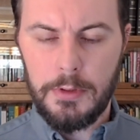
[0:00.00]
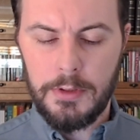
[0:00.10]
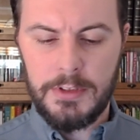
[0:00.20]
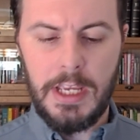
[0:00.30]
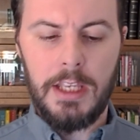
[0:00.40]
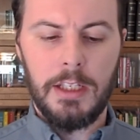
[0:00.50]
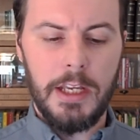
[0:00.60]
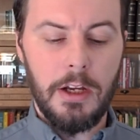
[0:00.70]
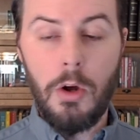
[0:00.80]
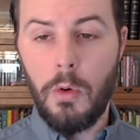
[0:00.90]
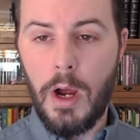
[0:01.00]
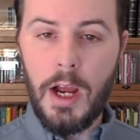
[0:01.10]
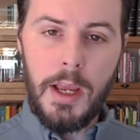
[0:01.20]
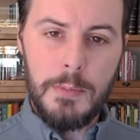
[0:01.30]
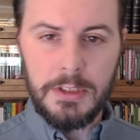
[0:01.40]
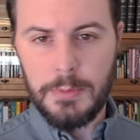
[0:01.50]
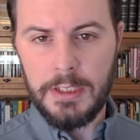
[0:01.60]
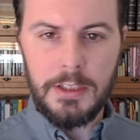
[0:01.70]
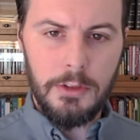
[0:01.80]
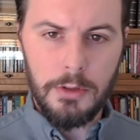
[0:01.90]
saying like, oh, I'm
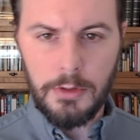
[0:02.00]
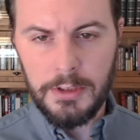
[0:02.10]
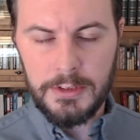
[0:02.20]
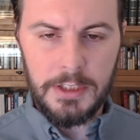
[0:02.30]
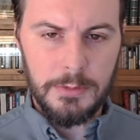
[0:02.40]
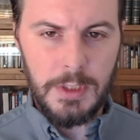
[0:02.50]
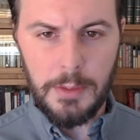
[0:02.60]
expecting you to criticize me,